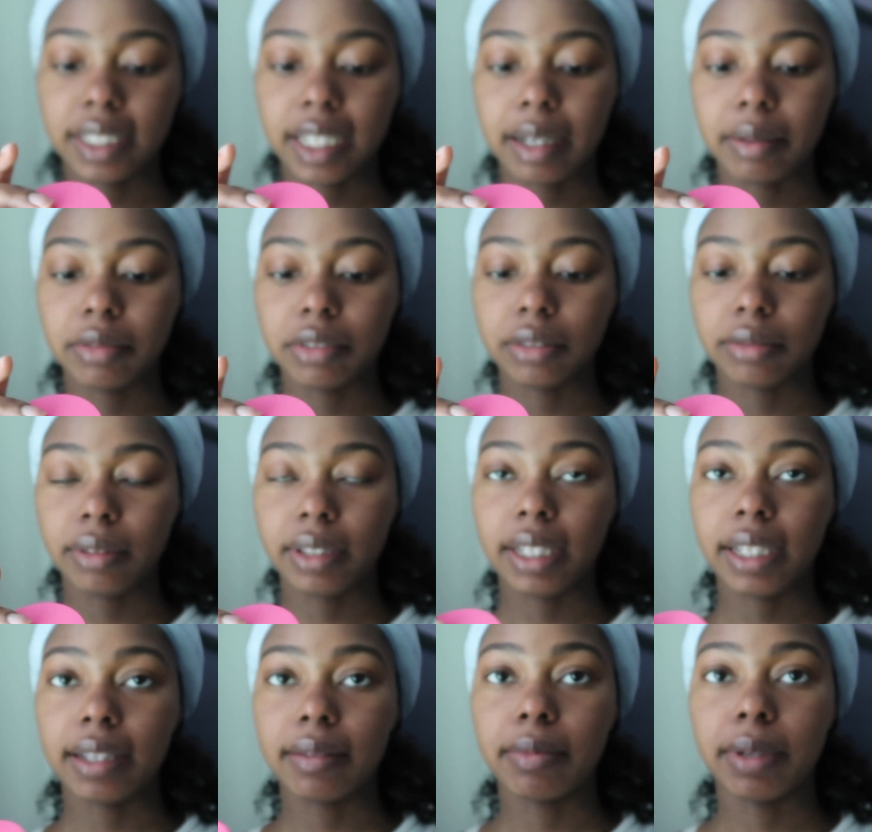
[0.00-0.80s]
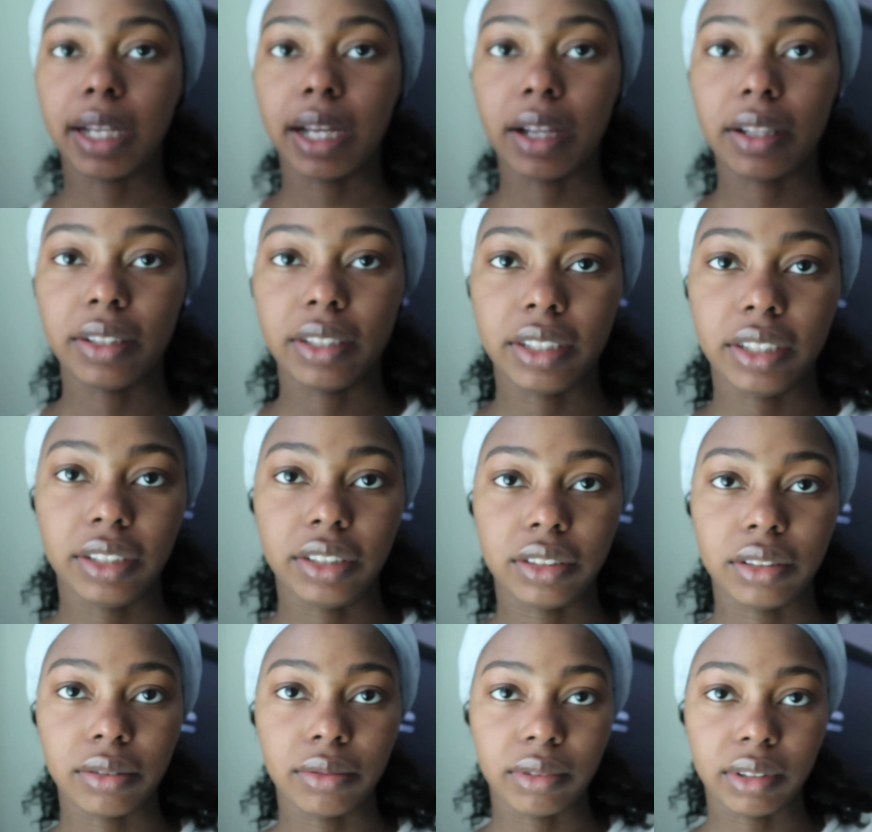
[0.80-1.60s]
times a week, but I only
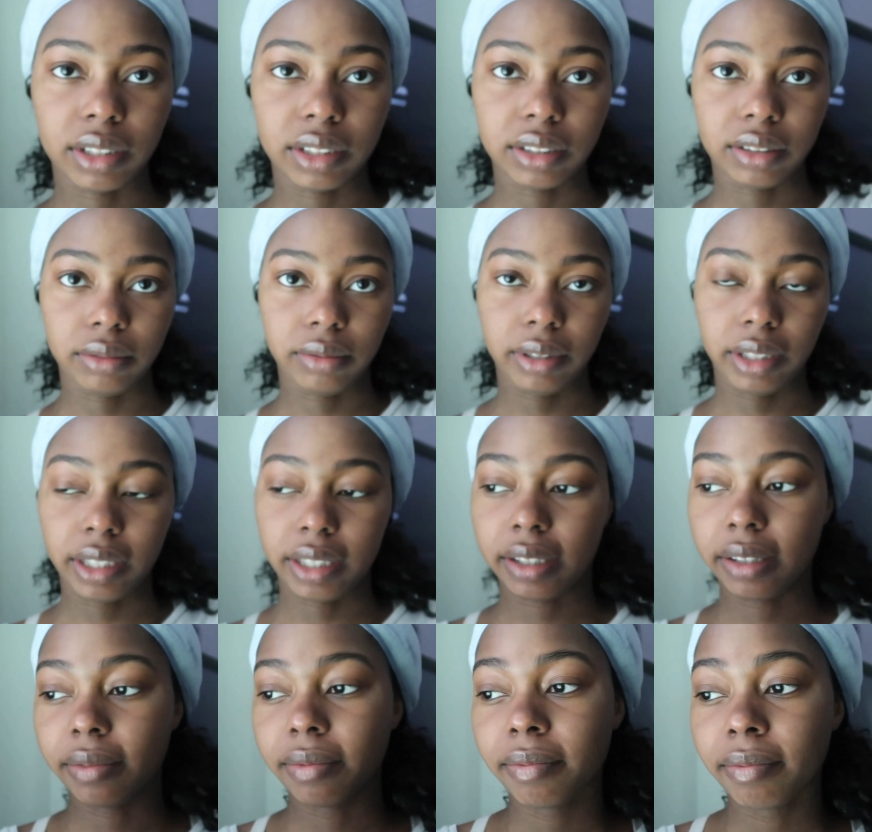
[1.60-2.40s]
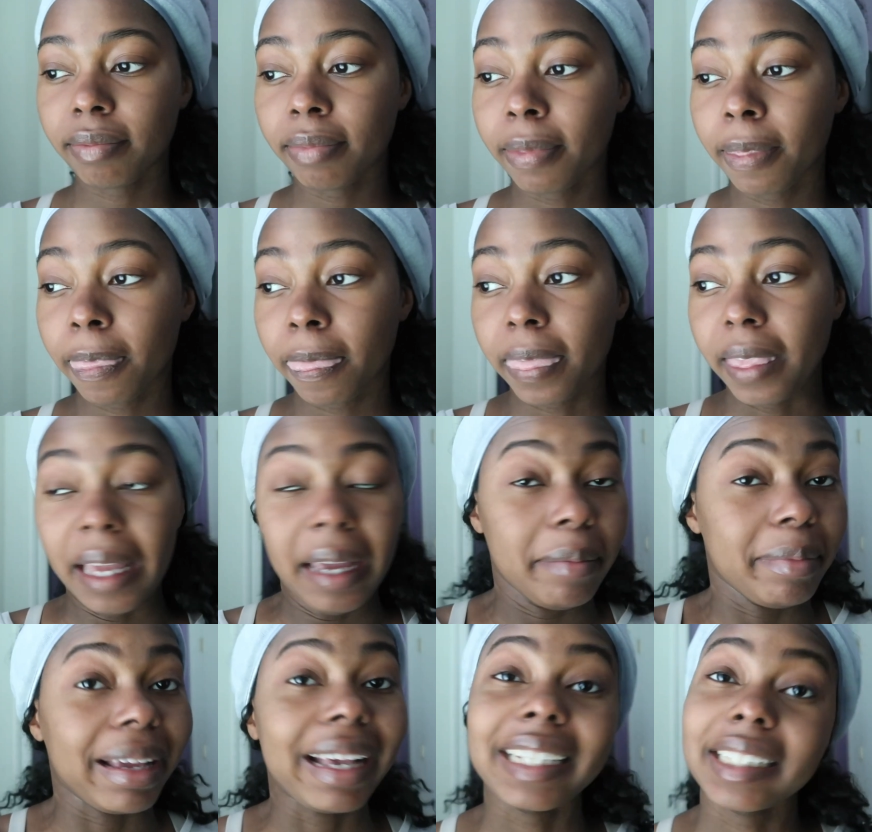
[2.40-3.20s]
use it once a week
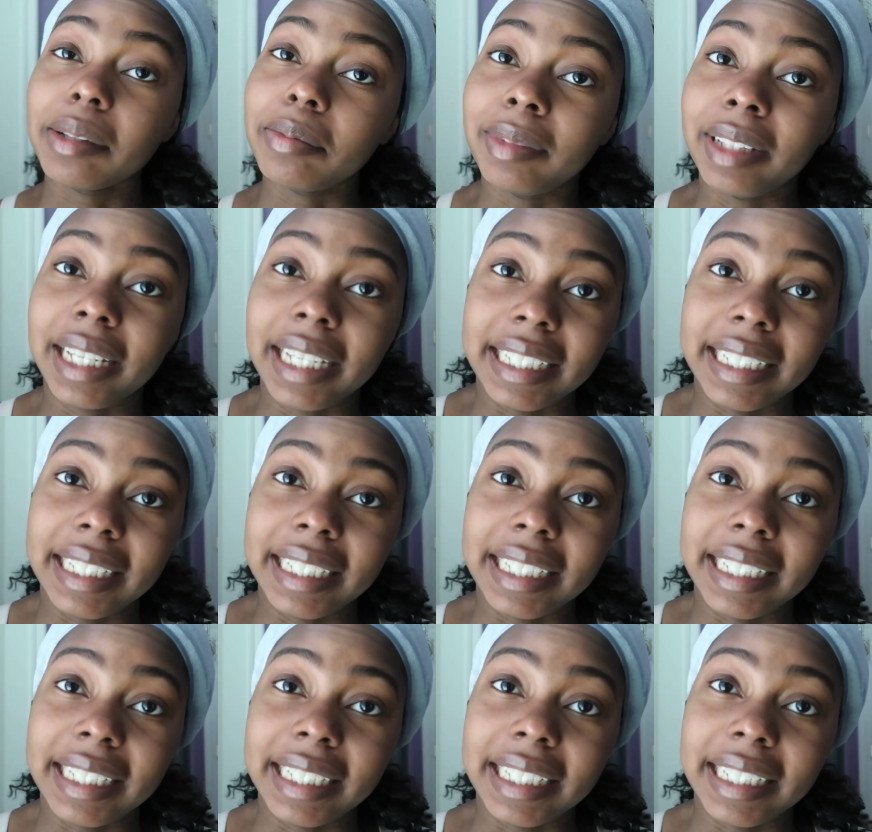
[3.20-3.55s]
because I'm